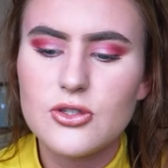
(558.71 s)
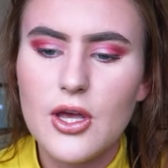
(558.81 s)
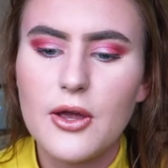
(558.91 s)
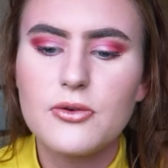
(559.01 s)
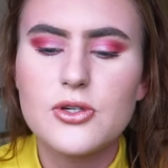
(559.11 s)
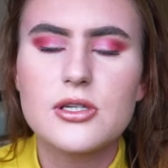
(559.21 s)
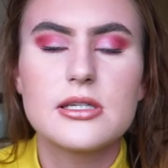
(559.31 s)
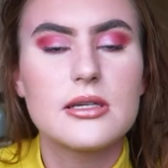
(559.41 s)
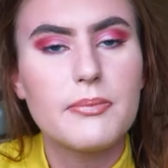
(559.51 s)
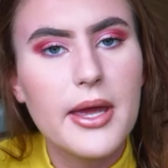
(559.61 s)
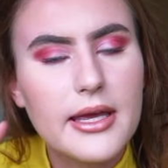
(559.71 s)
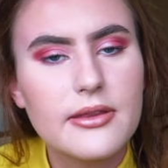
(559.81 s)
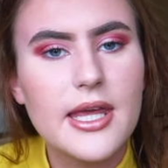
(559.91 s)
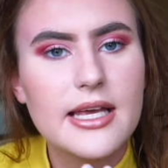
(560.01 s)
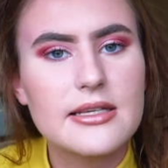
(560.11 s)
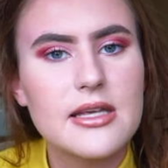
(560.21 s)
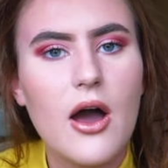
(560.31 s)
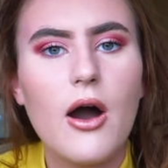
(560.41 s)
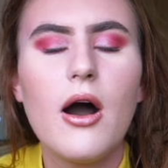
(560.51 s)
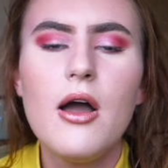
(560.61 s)
So just pick things that
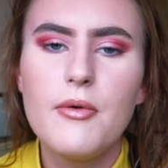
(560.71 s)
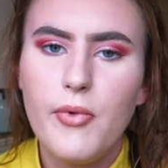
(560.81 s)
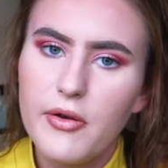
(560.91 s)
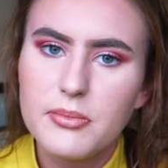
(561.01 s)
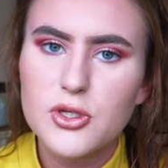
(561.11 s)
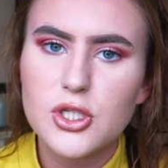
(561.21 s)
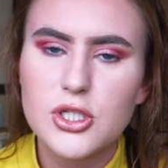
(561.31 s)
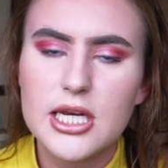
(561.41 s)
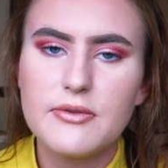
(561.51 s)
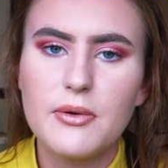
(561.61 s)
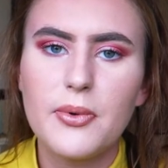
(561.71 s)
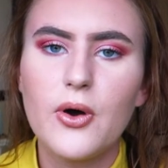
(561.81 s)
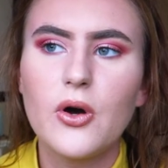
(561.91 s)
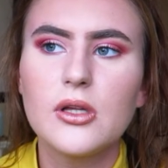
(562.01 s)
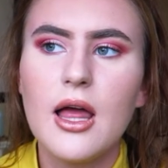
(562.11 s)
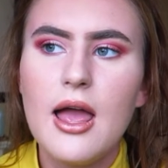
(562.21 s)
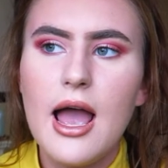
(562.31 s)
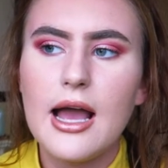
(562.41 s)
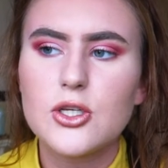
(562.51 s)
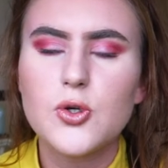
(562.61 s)
are very much achievable
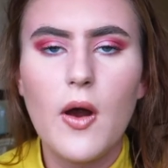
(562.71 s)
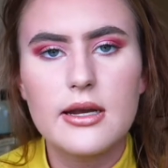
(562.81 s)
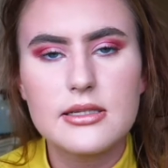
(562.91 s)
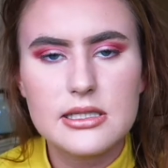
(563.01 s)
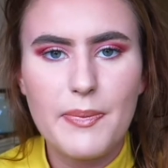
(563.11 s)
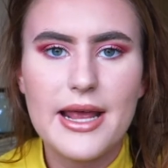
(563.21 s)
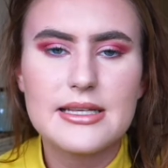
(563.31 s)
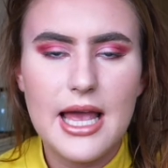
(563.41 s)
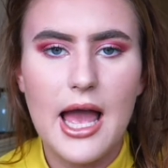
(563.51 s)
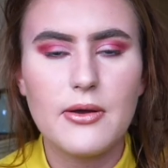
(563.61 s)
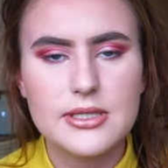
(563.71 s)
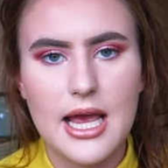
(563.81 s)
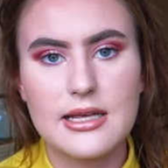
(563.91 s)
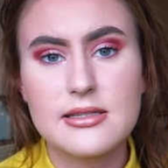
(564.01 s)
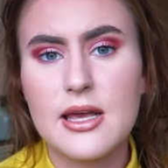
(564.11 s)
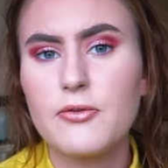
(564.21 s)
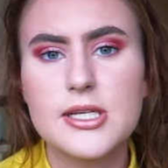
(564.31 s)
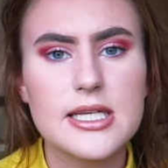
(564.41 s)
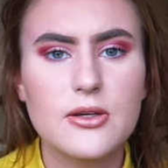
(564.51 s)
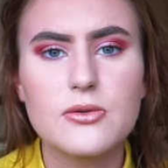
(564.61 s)
and try and space out tasks
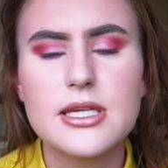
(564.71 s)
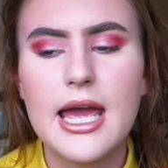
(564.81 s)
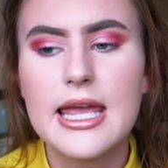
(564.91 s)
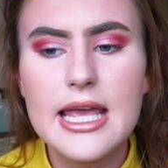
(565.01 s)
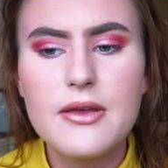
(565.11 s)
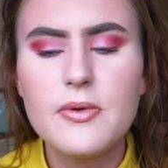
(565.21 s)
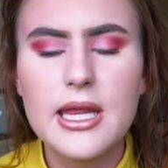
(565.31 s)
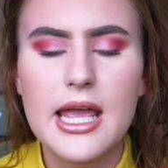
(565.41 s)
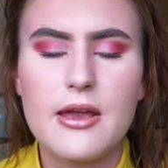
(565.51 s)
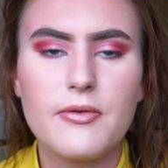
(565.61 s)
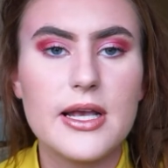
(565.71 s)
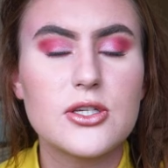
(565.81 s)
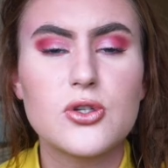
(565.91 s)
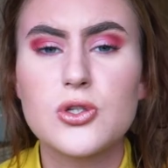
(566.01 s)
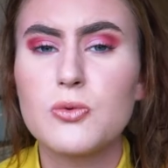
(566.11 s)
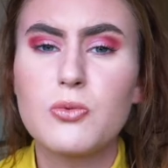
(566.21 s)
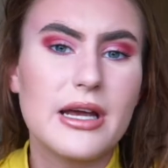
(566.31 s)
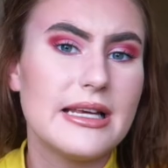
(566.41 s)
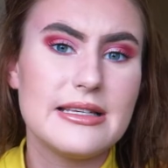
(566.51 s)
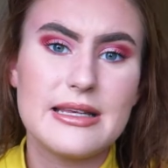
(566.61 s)
every single day, even if it's just a
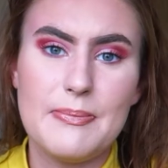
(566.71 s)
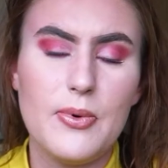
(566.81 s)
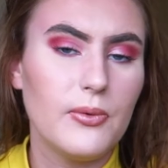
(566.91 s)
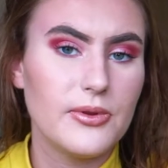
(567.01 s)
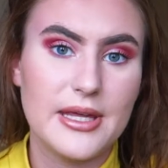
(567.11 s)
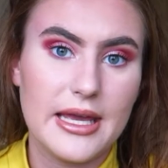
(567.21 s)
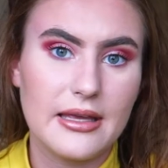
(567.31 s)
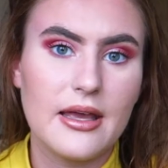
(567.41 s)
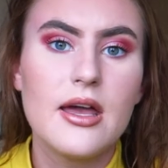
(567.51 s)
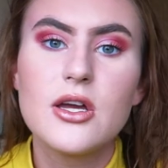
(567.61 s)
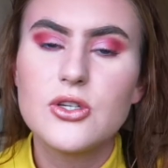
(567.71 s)
really simple thing.